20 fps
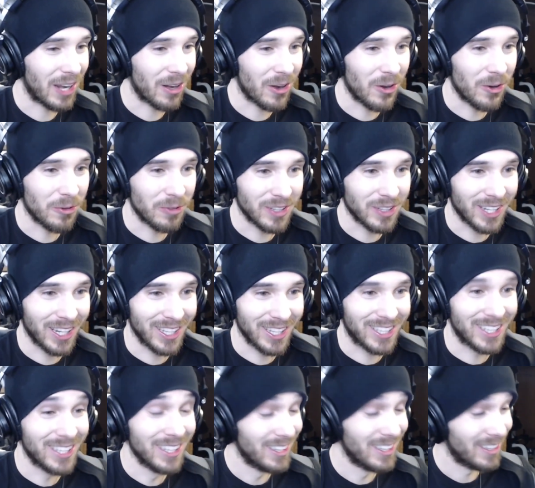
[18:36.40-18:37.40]
I don't know if it
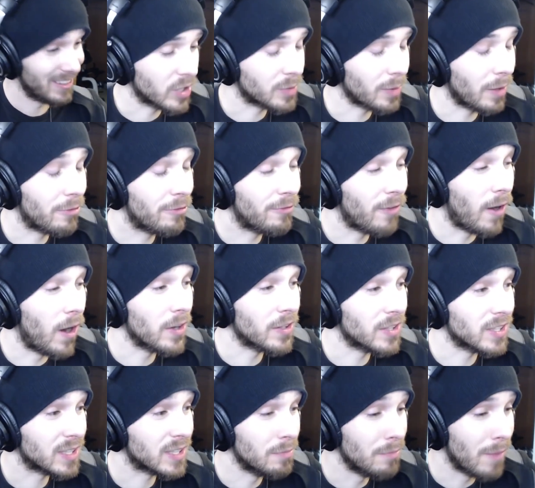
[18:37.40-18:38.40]
does. What is my
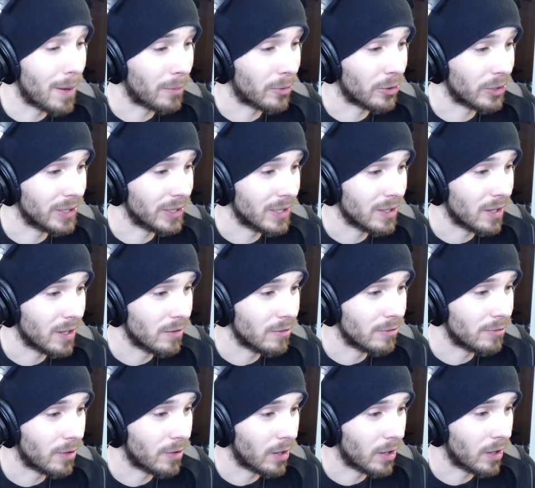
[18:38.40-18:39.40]
fondest memory
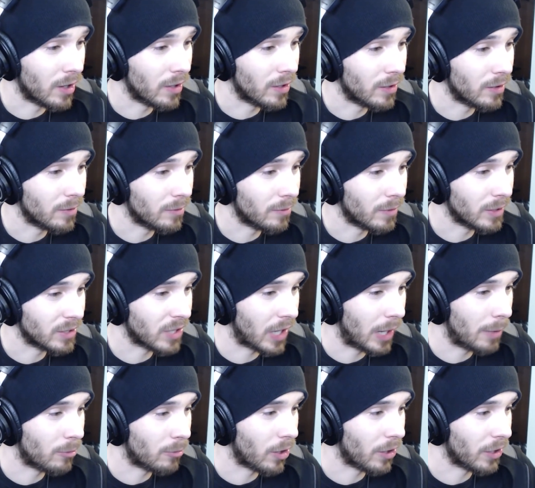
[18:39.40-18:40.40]
of uh, my
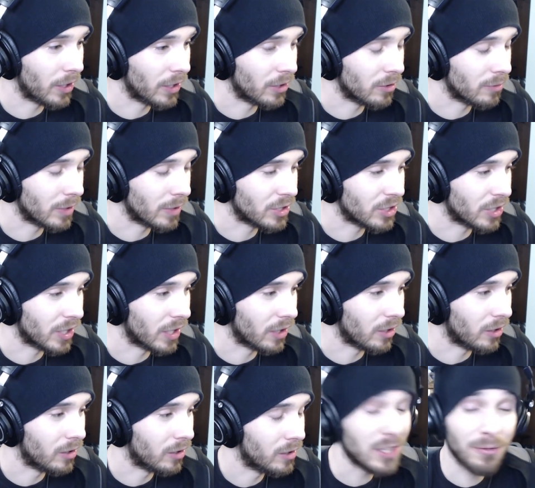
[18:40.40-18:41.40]
time running your, my
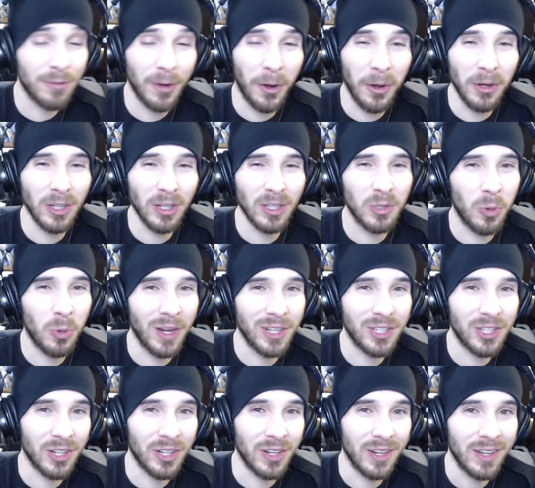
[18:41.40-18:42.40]
channel? That's a very good
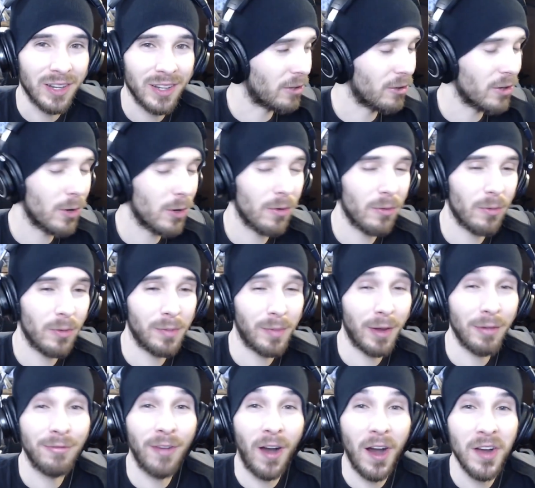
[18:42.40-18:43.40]
question, but I don't know
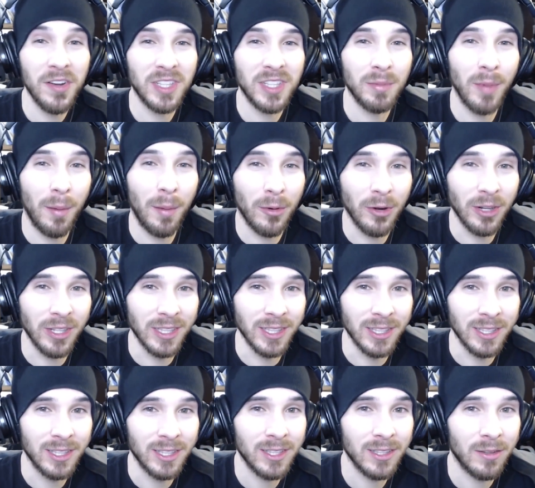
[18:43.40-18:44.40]
what my fondest memory
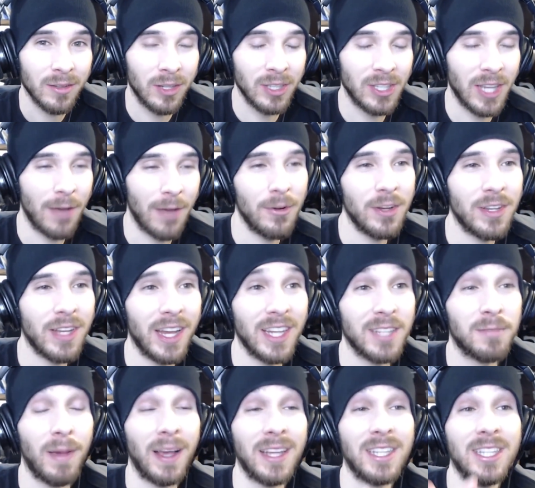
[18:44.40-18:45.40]
is. Because every
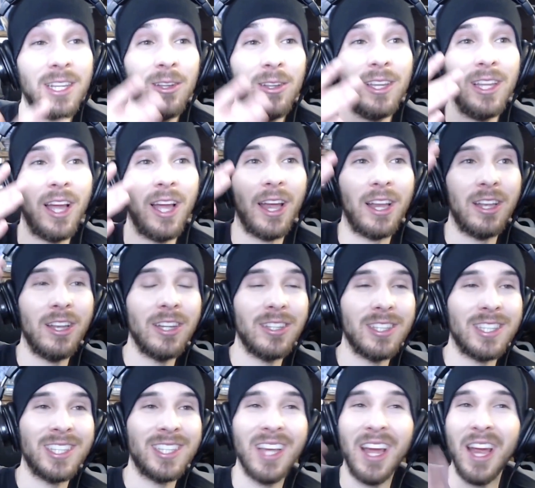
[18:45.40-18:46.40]
day is basically like,
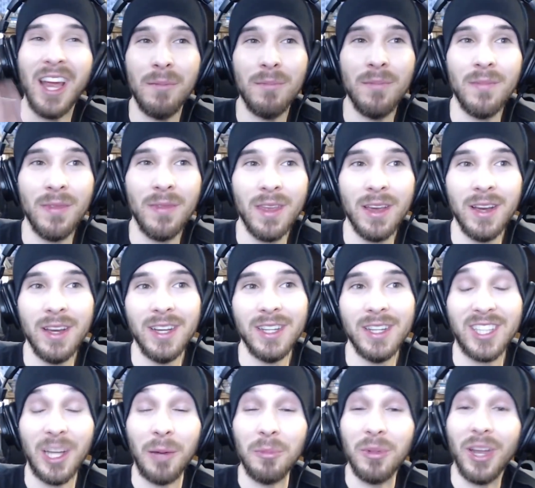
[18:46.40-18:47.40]
not the same,
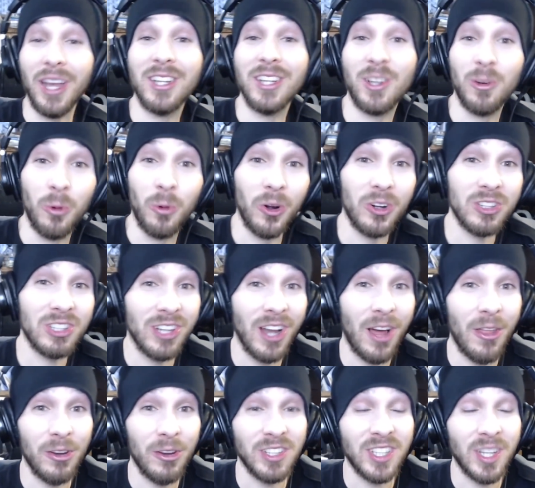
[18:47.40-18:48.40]
some days are worse
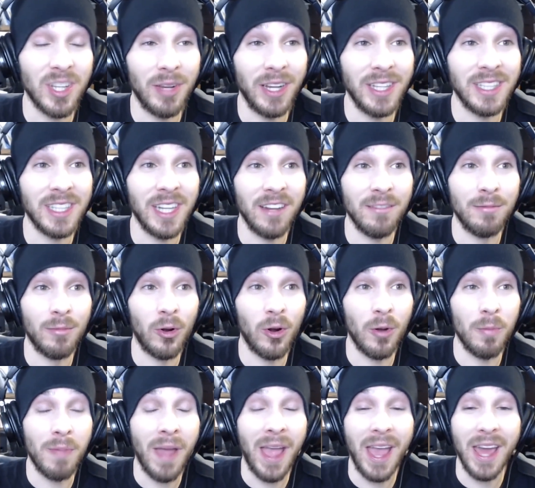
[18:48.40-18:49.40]
than others. Some days I have
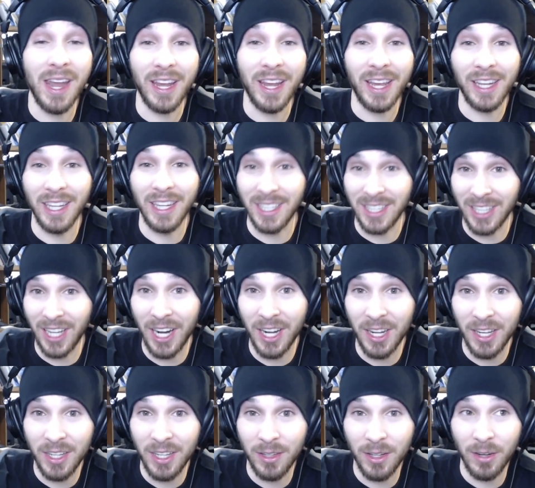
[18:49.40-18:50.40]
more panic and
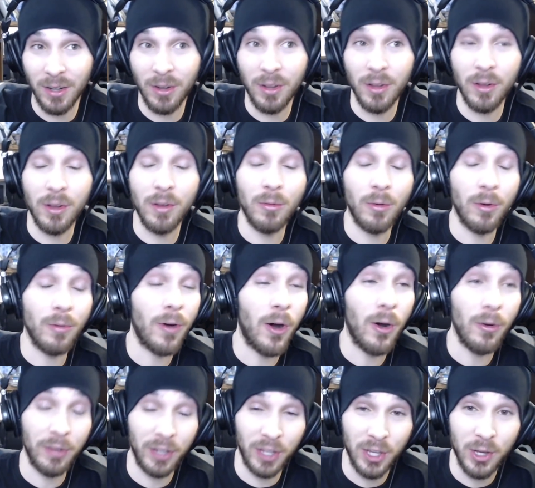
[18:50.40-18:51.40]
anxiety uh,
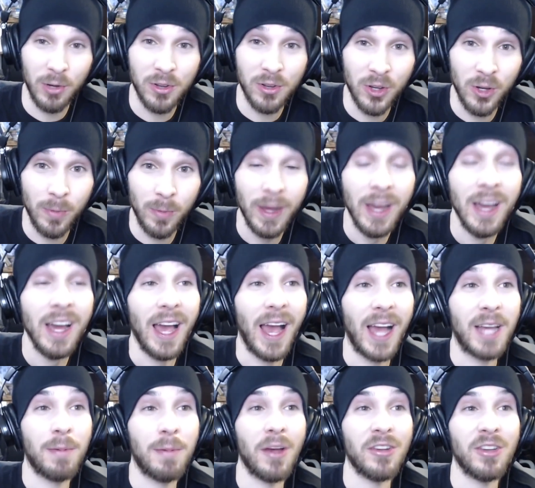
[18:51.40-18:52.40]
revolving YouTube,
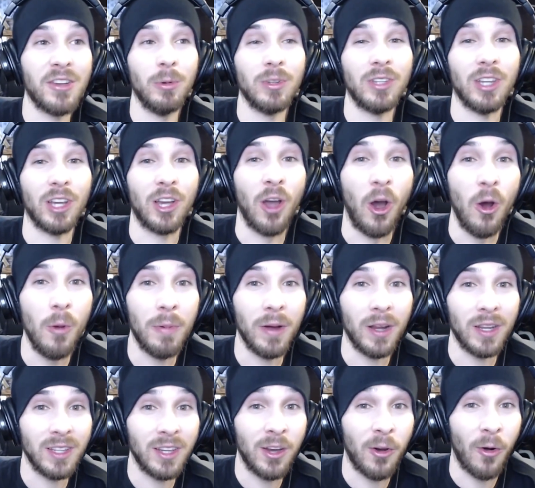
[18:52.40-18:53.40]
especially with the
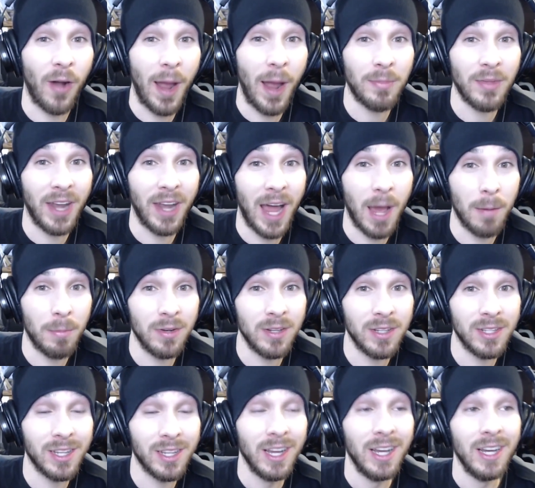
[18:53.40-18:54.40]
COPPA crap that
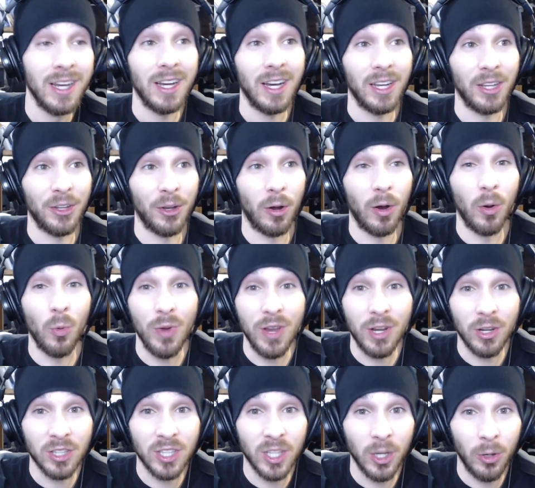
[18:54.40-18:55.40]
happened, you know, a
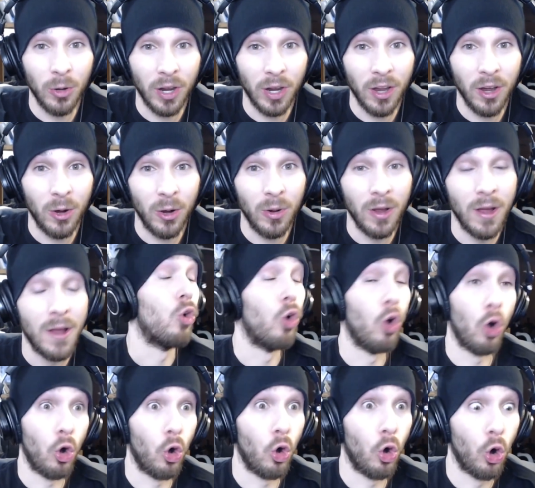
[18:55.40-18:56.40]
week or so ago.
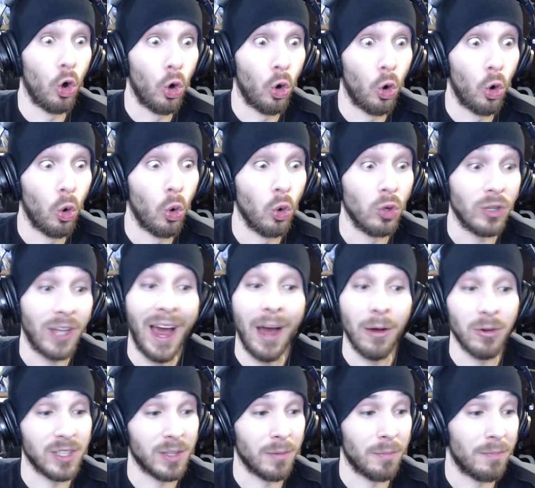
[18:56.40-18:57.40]
Oh,
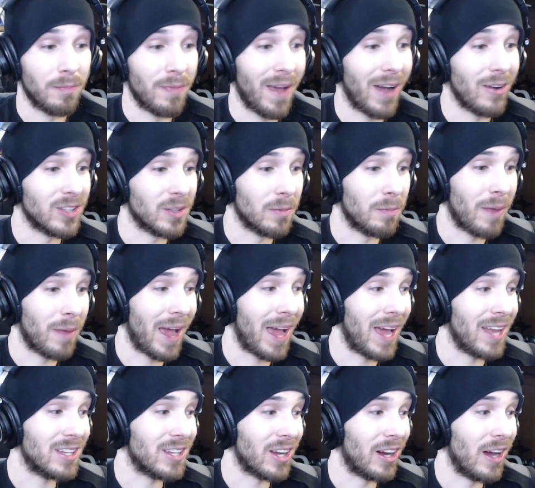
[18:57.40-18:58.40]
that was a that was a
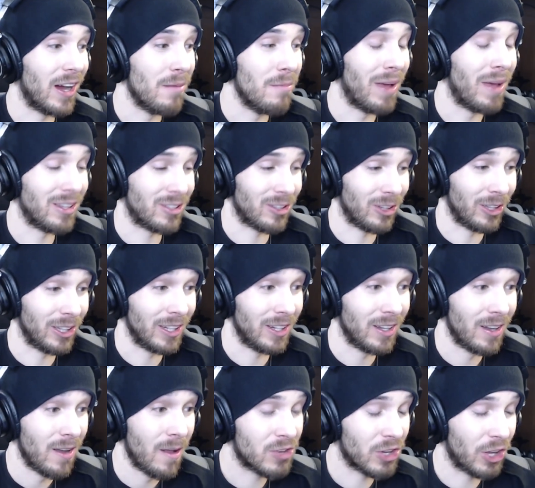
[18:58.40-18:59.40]
bad time
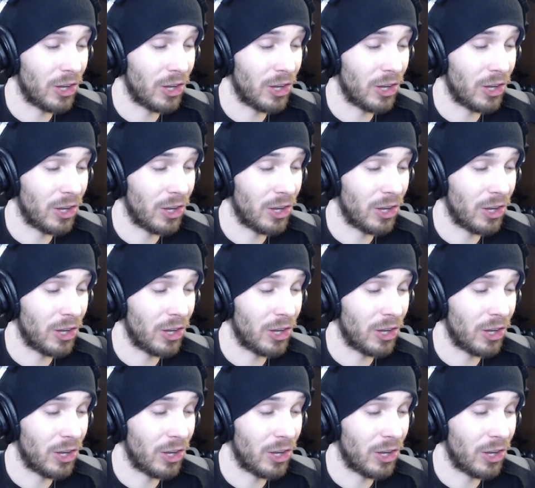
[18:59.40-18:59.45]
mentally.